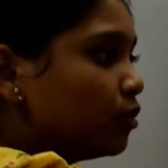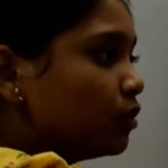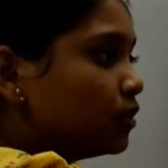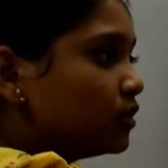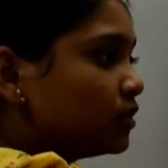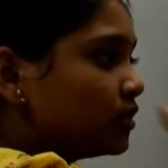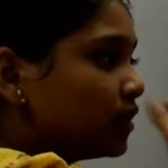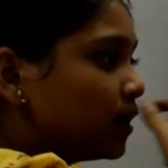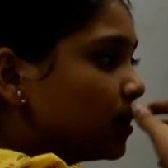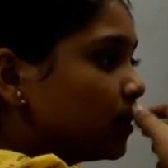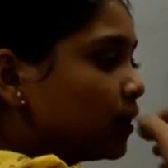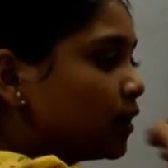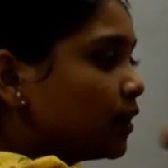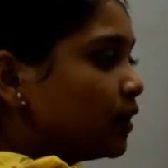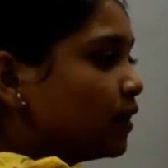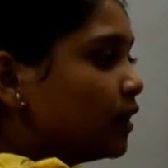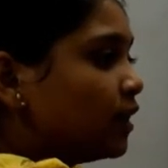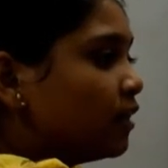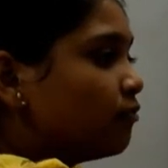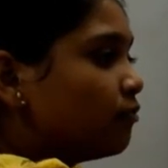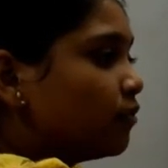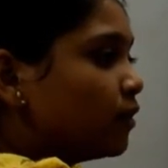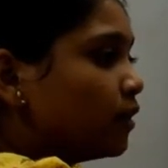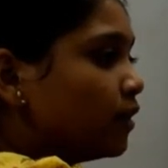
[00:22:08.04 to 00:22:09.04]
is that a
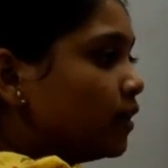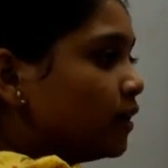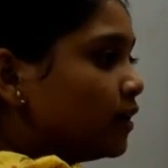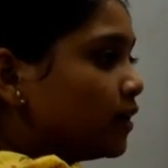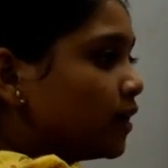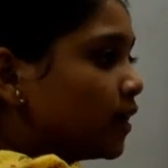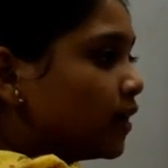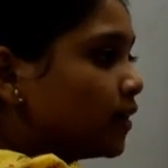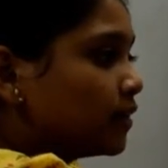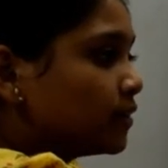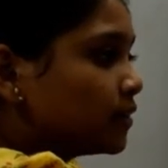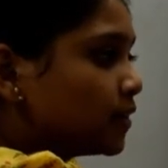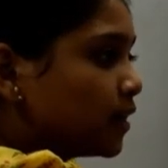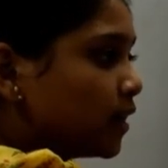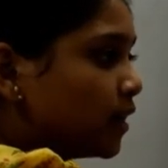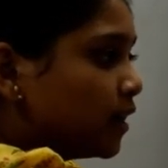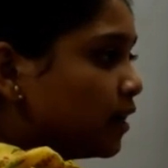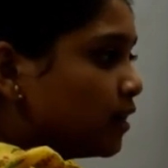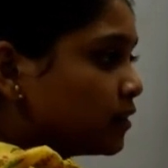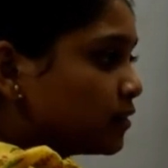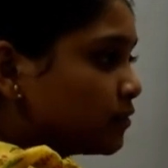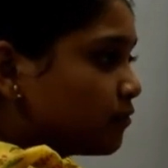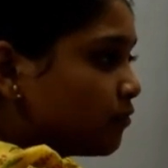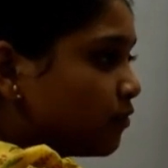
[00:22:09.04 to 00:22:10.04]
leaf, it connects a
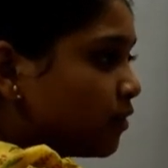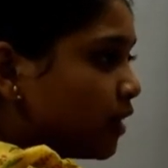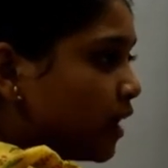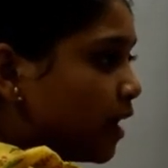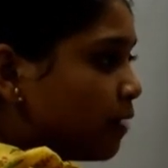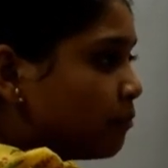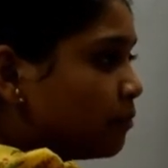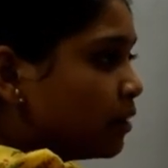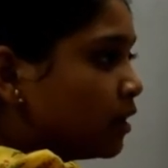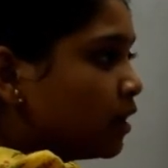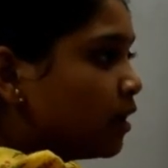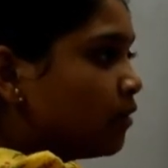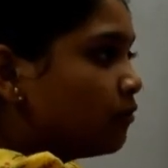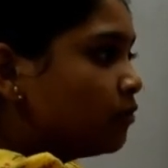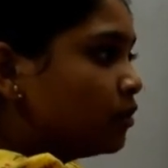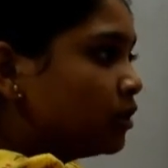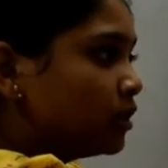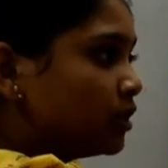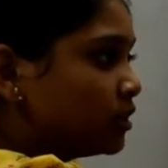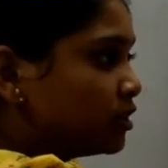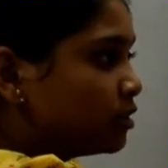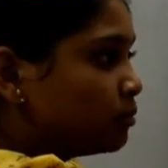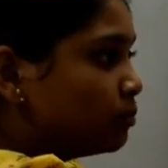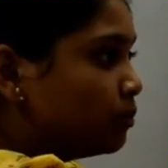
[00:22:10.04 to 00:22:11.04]
leaf lamina
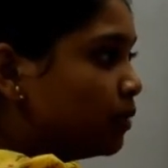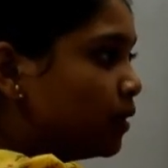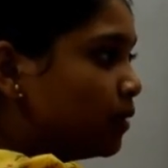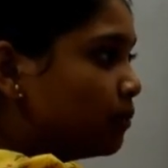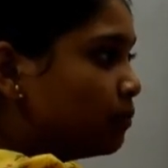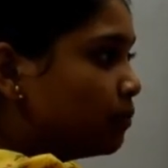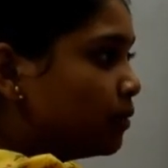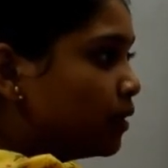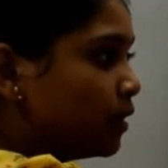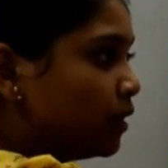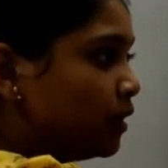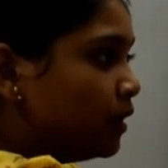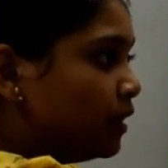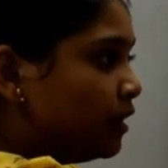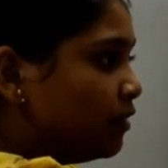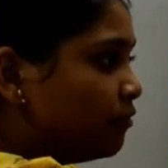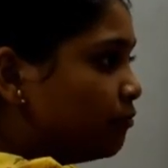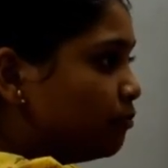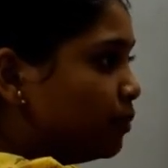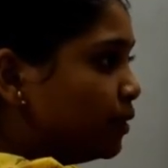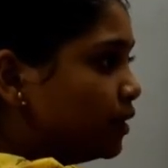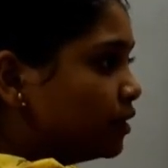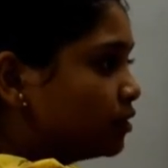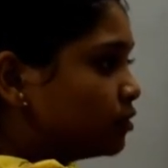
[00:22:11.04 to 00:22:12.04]
with its
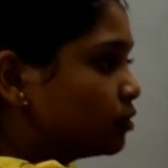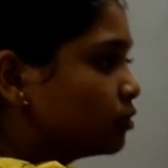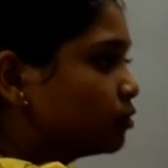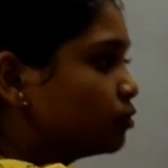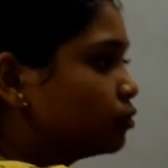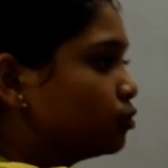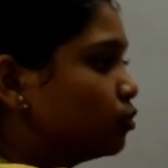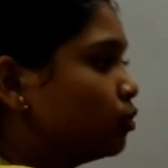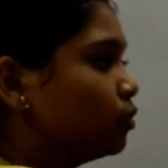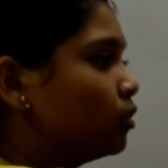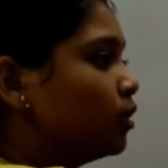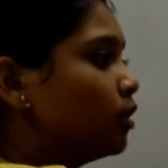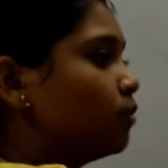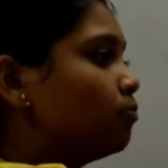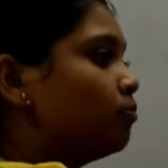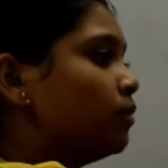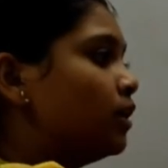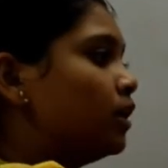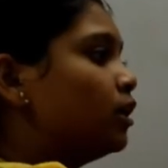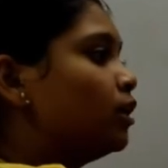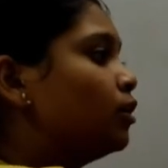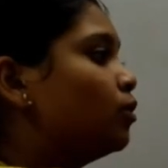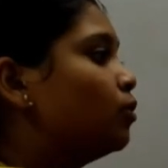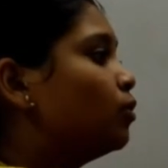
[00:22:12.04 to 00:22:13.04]
leaf base. So that
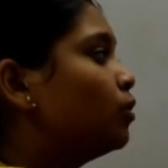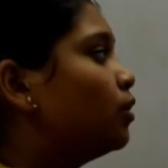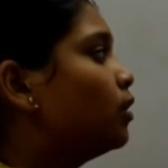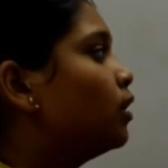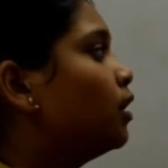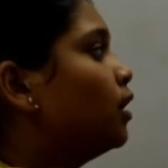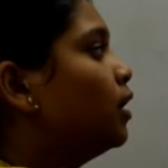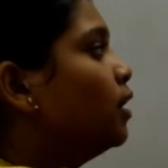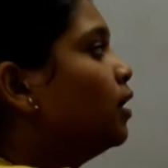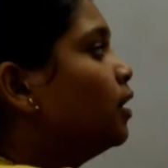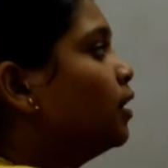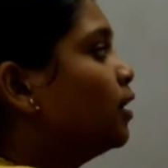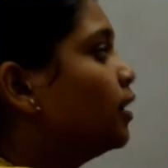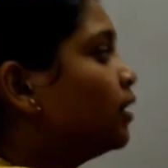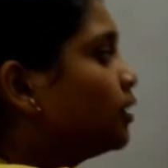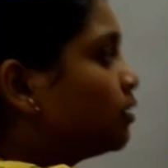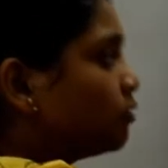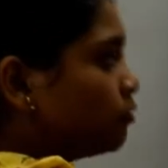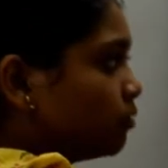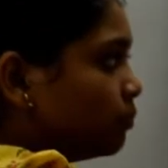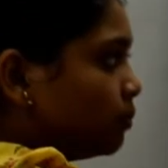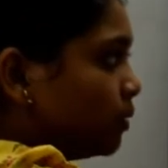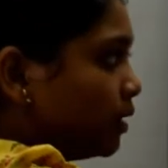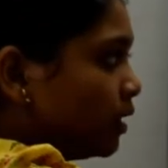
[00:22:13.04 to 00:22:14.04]
petiole, it
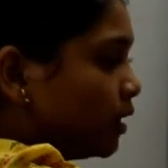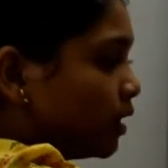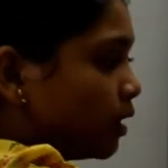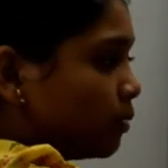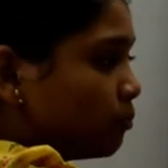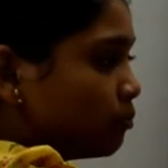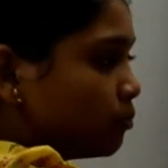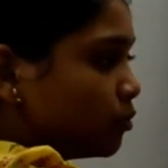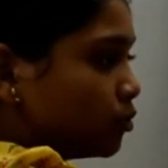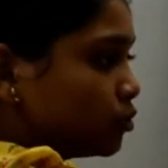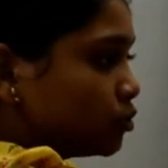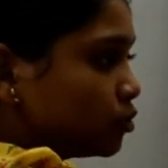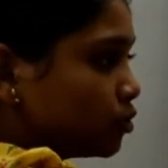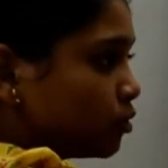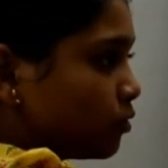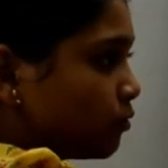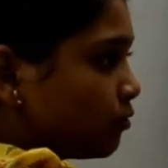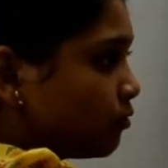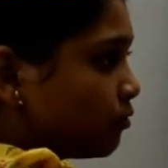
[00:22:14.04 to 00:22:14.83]
will be composed of